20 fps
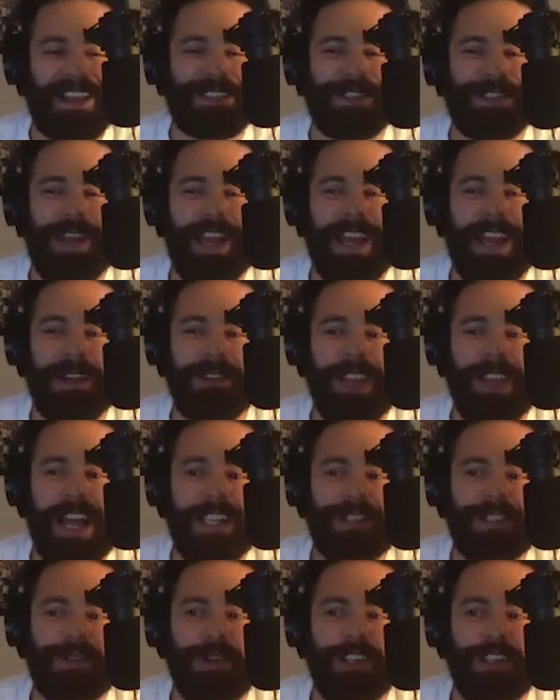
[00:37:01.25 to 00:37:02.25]
so, hey,
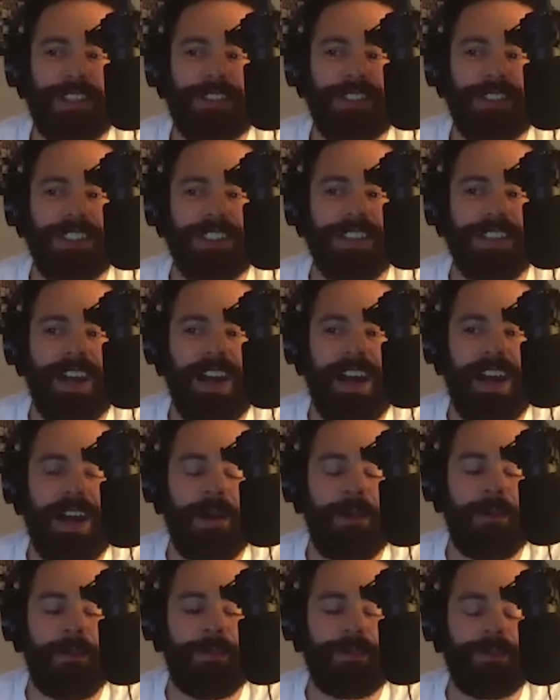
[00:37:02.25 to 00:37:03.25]
last question.
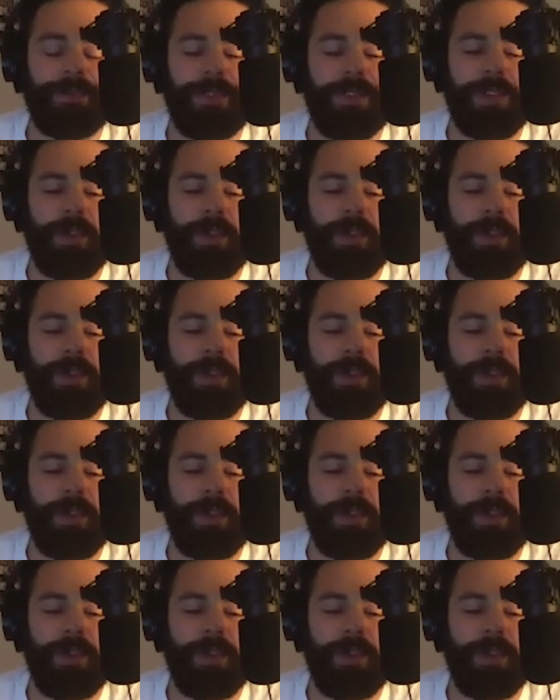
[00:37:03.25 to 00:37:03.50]
Um,